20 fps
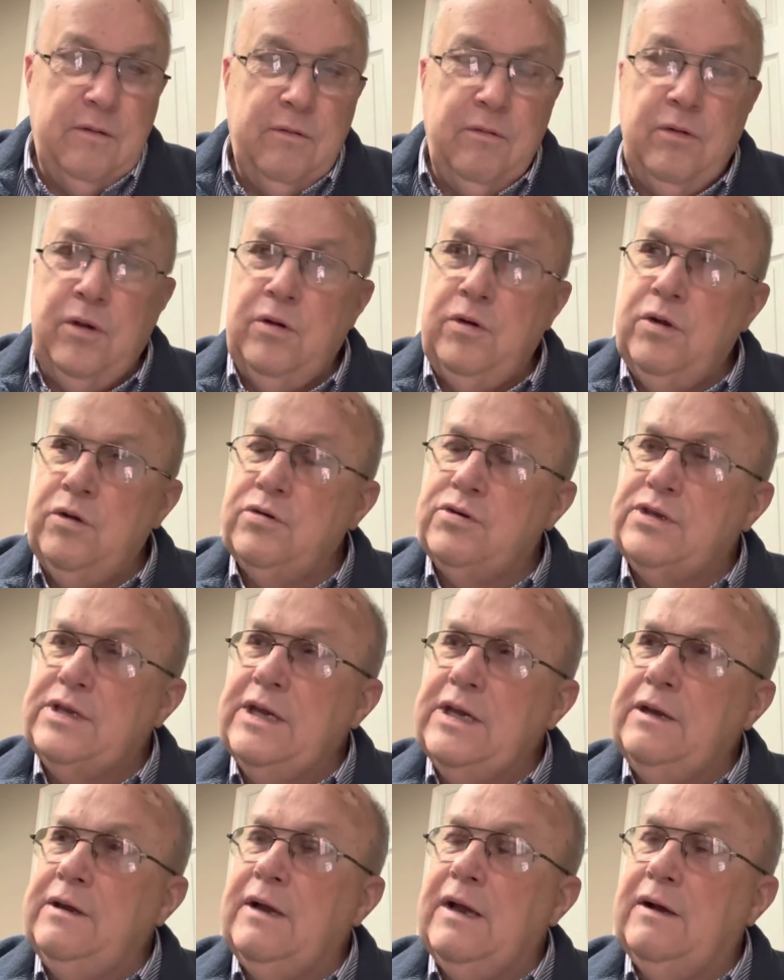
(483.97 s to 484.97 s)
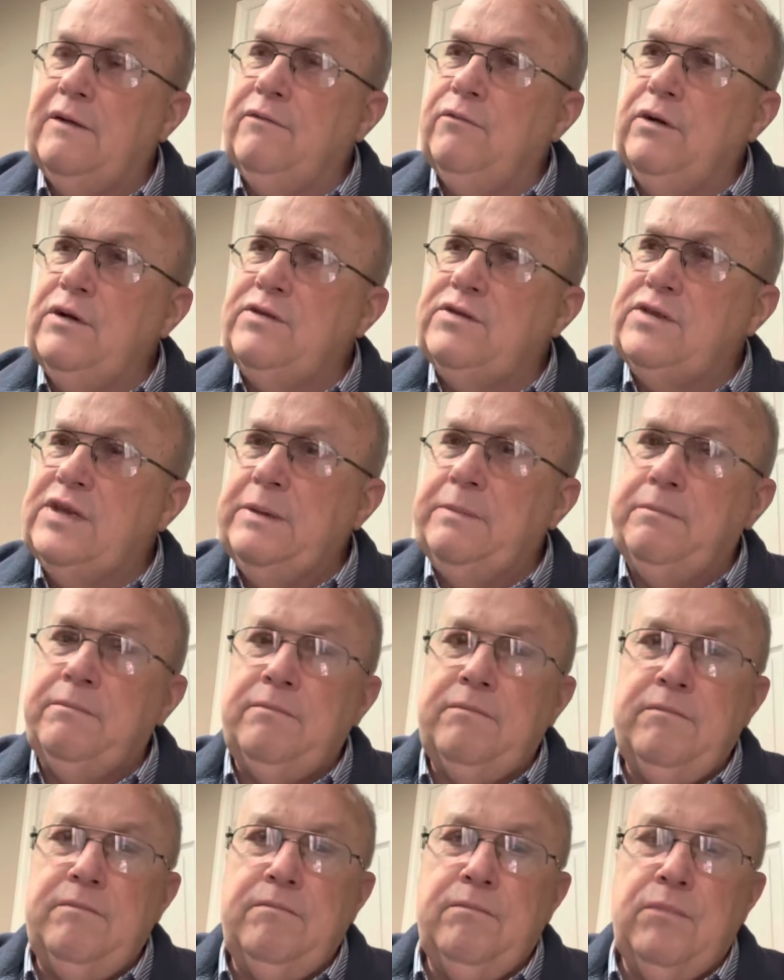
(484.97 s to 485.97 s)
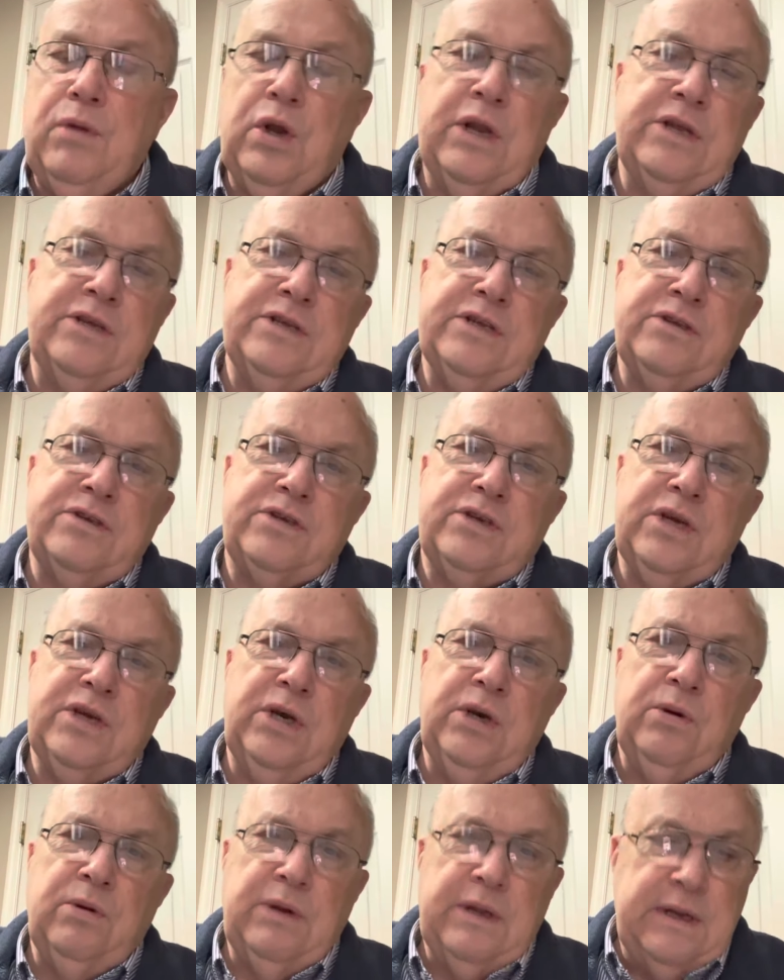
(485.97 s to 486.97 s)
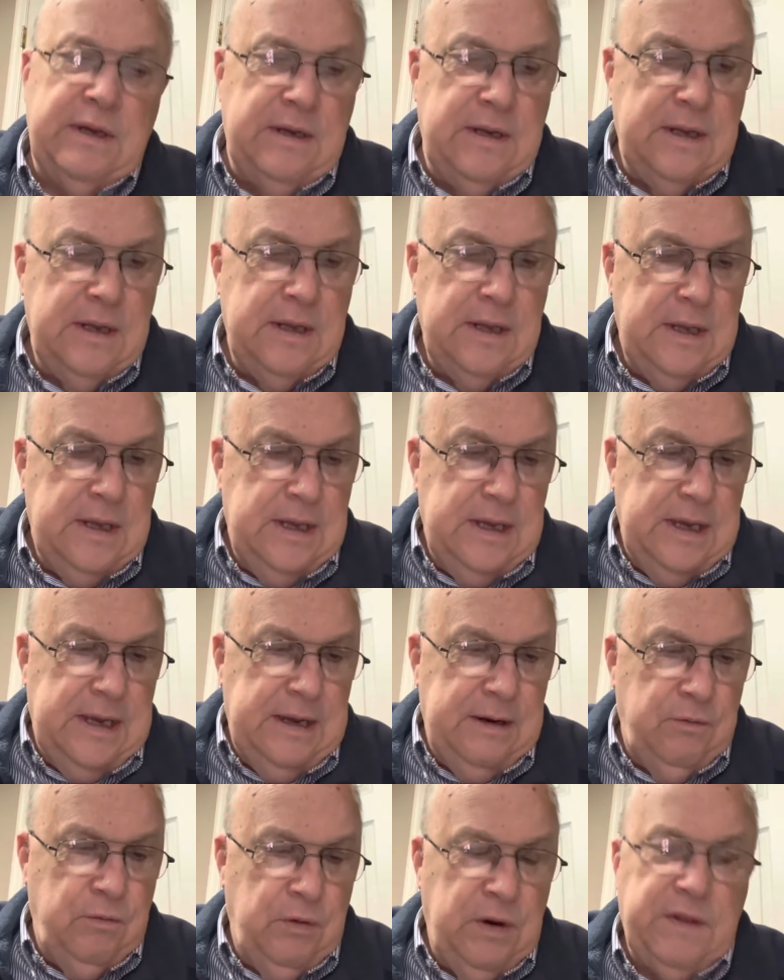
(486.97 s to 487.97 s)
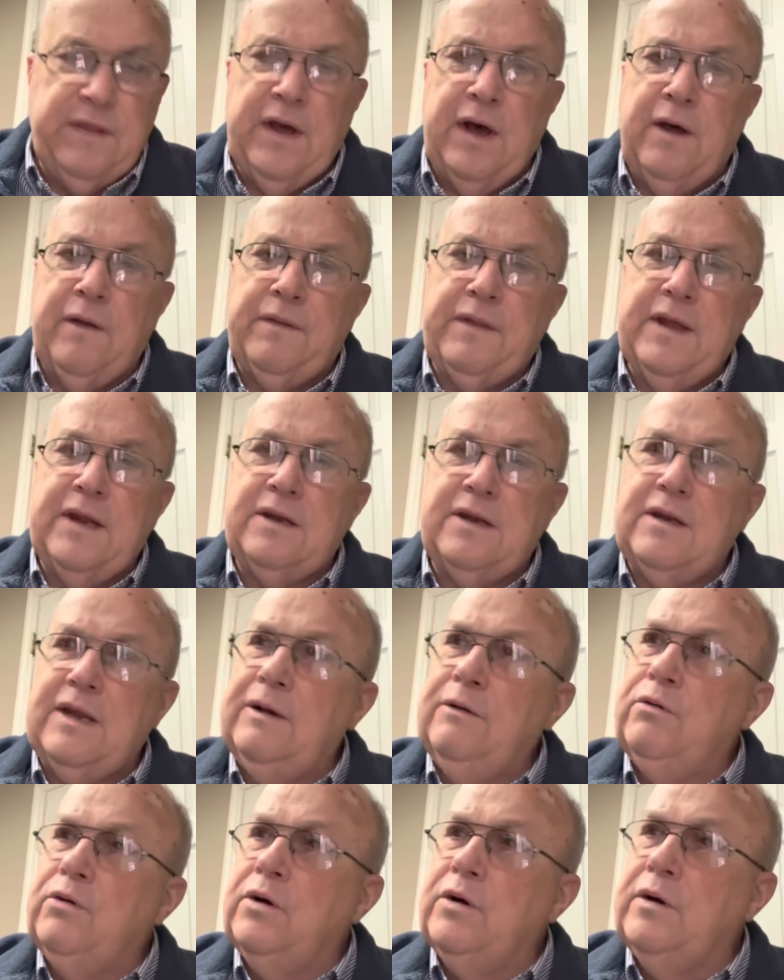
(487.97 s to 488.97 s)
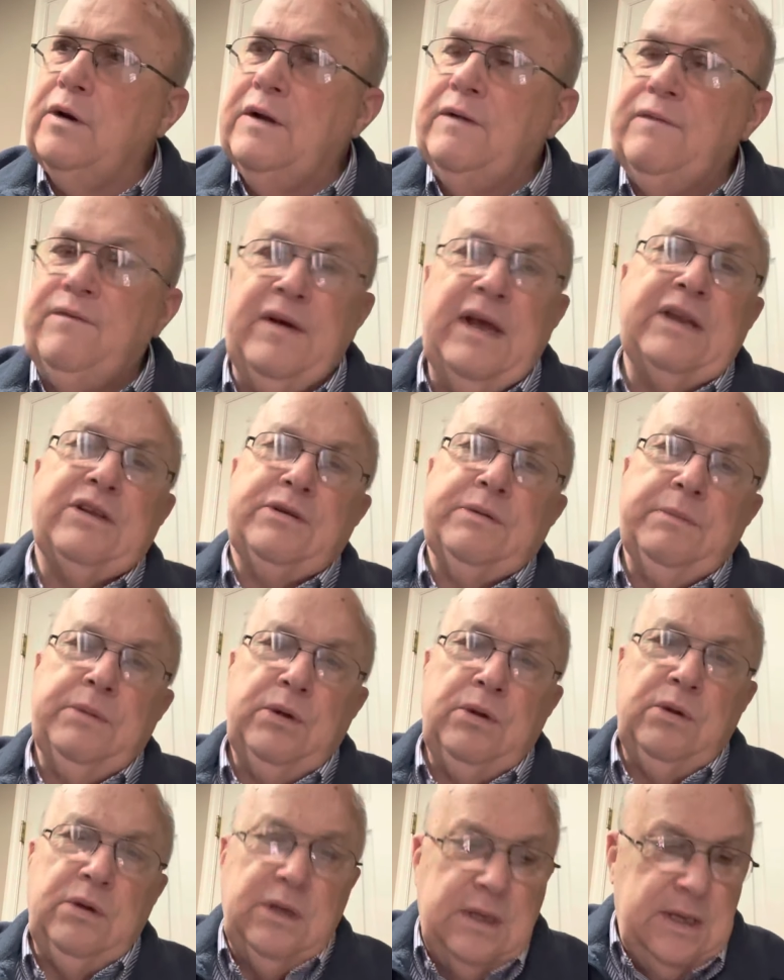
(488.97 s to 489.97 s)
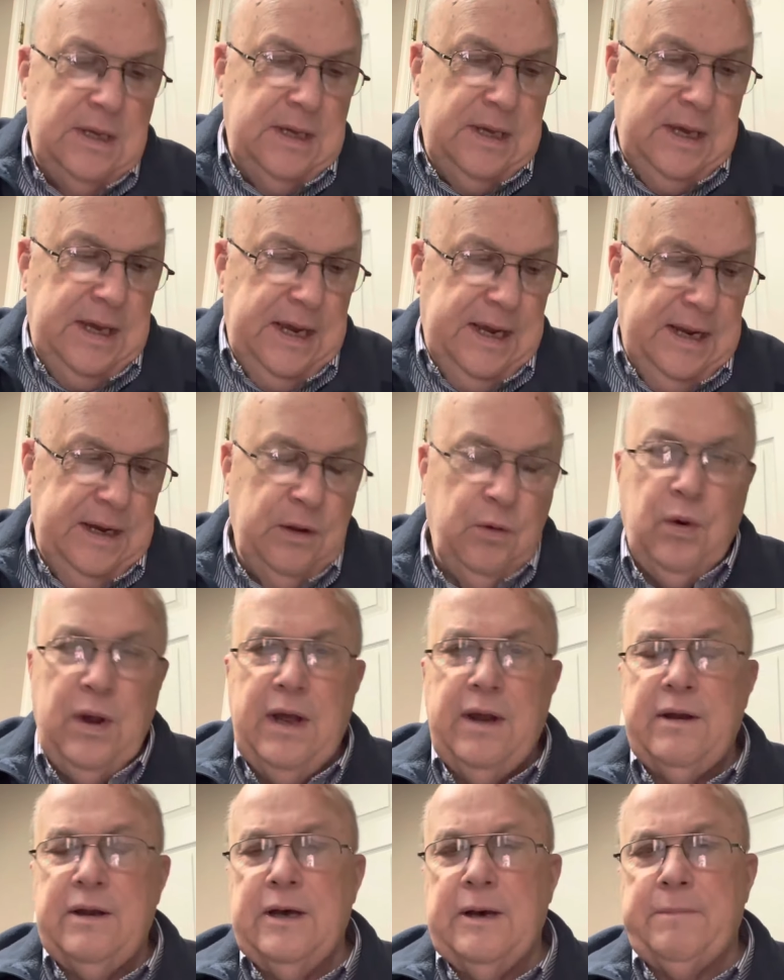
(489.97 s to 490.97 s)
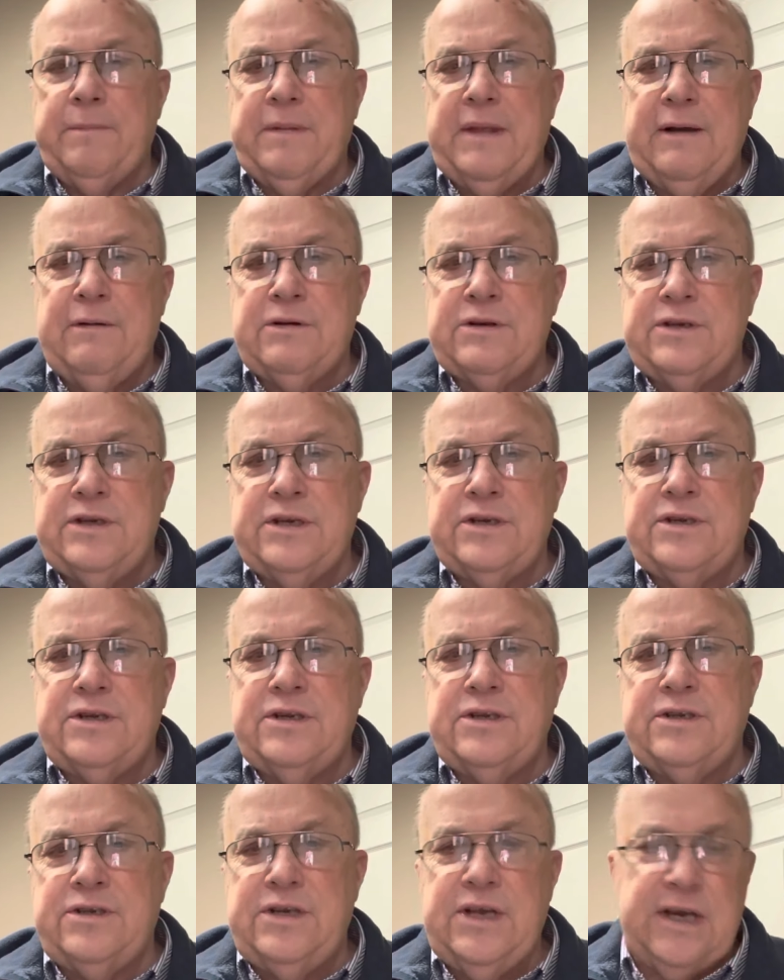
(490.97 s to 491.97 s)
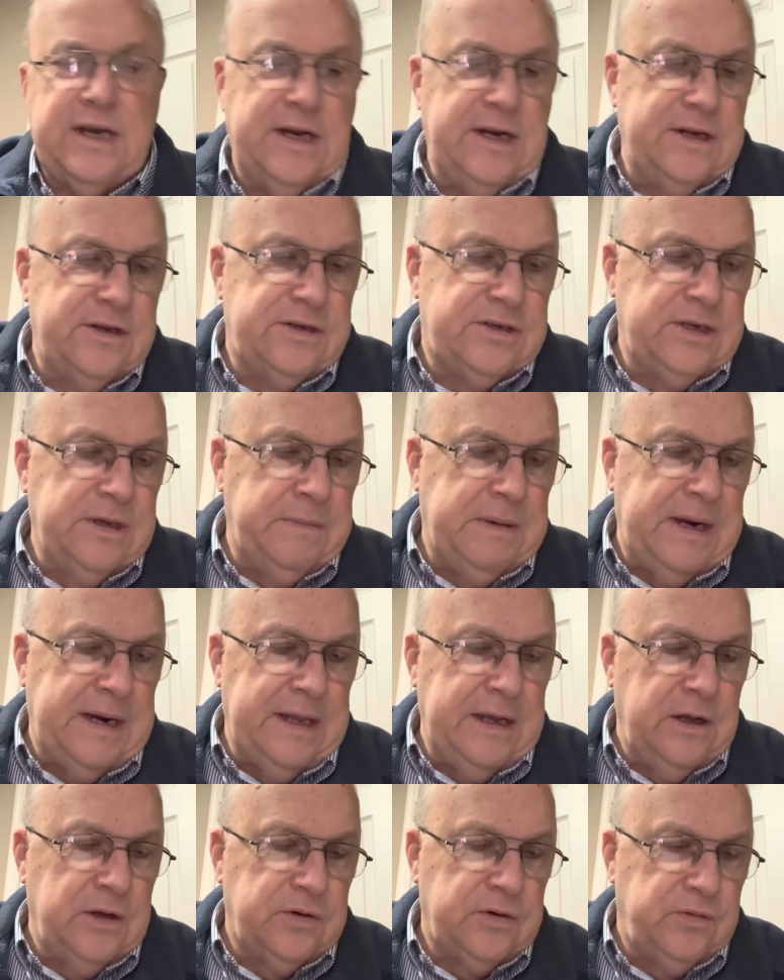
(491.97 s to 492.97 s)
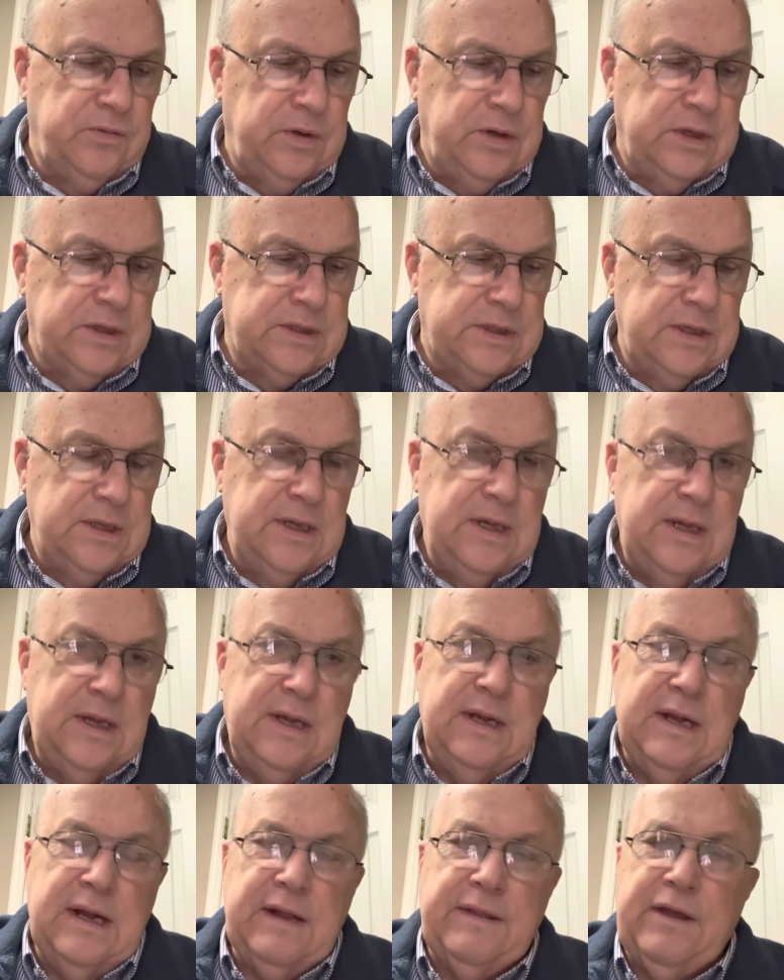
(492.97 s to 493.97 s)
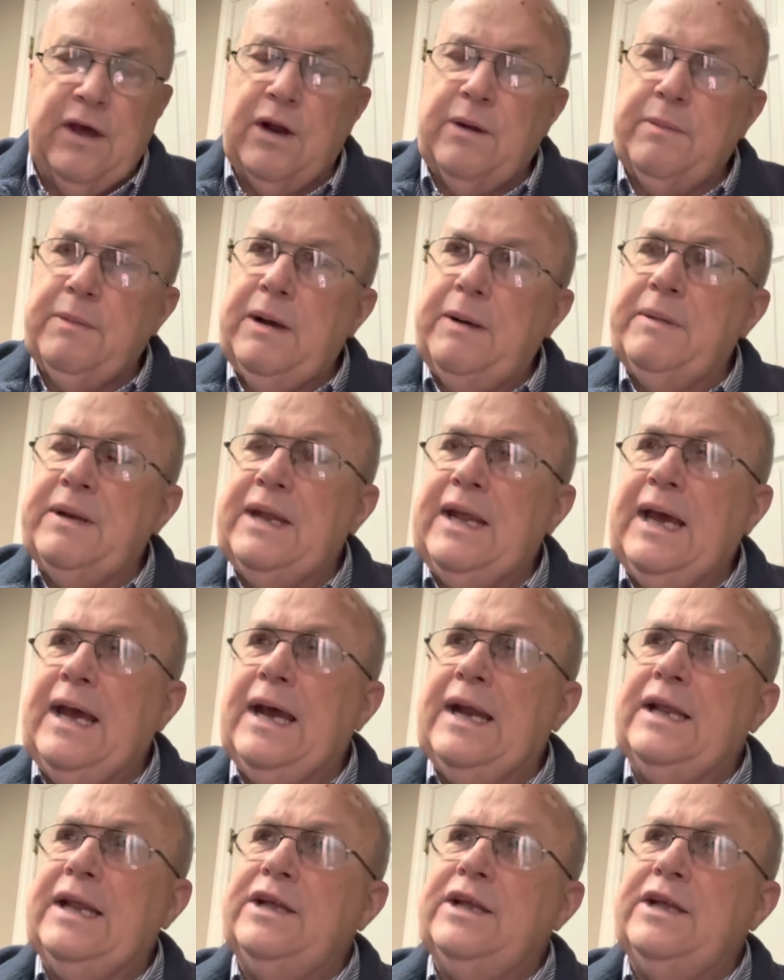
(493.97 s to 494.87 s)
We see bullies in school, and we thought that they were invincible, and it wound up they was just as chicken as somebody else was. I thought about my dad.